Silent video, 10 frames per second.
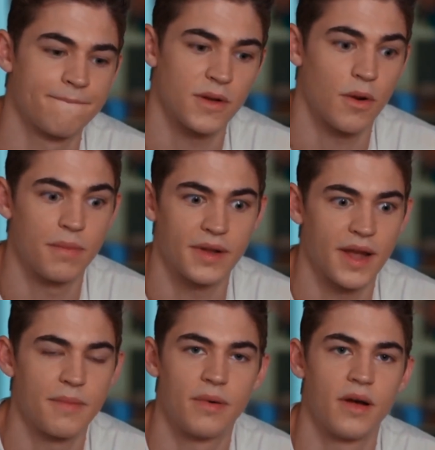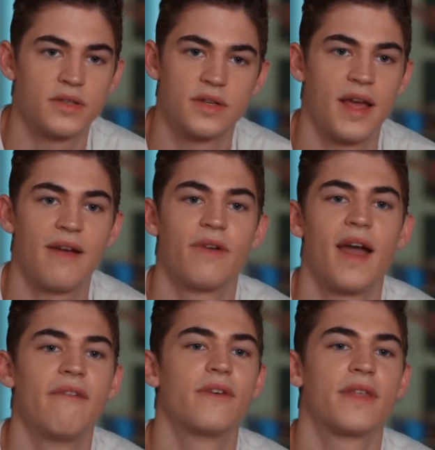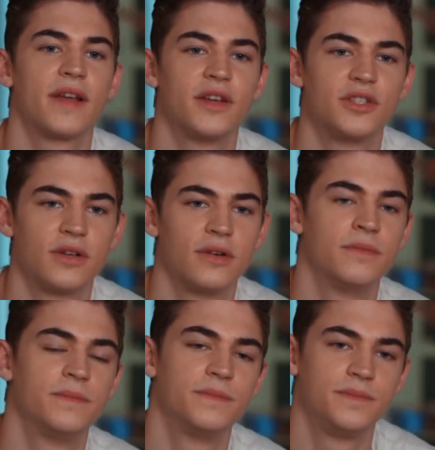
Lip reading: the complicated parts, and everything is shown.